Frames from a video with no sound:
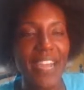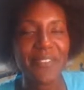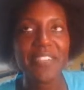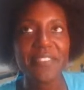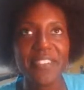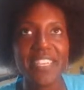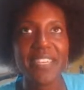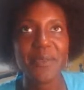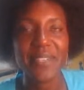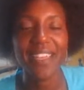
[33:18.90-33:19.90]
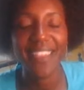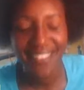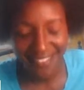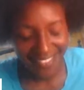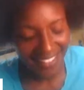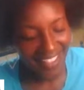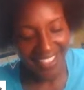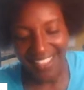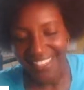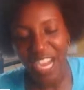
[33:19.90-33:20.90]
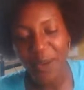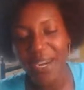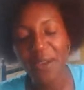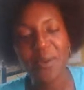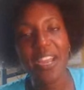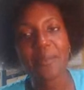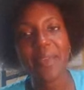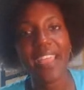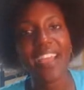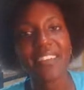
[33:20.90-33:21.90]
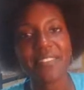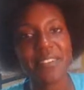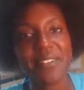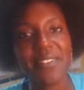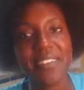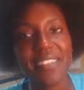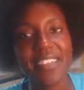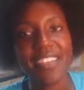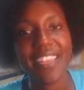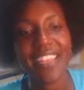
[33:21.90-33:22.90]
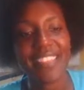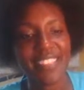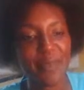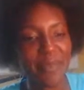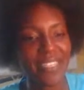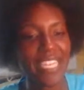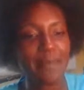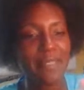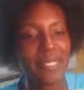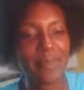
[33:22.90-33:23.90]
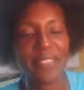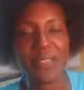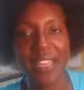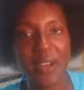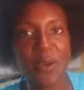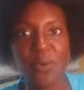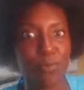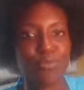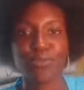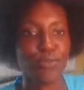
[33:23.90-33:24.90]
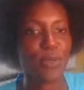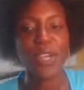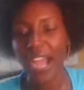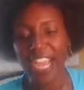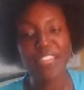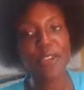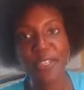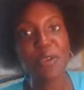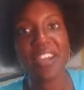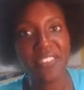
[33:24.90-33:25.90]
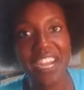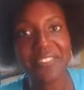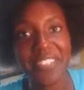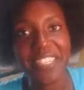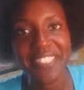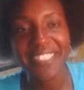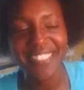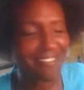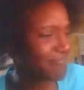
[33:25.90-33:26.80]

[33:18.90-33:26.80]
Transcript: I'll never forget when now when I rock my afro and some men come up to me, they're like, oh, I know you have confidence.